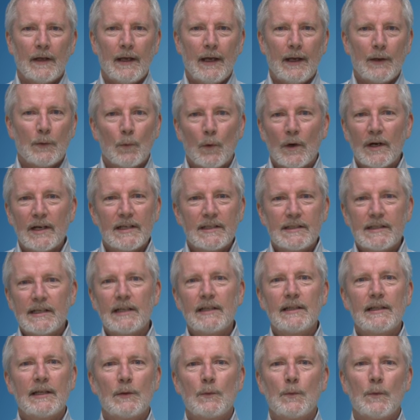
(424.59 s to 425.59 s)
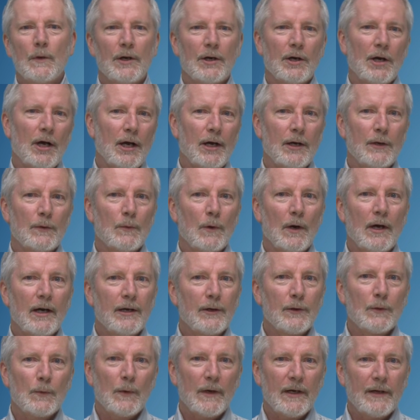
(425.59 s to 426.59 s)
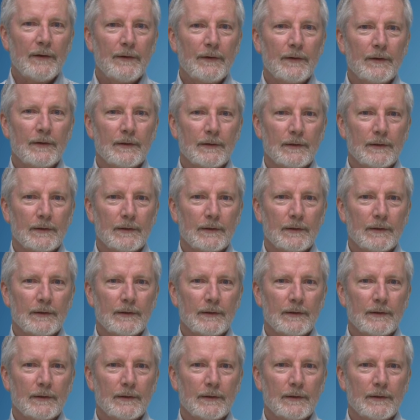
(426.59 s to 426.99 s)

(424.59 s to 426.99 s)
And what is it that we're hardwired with?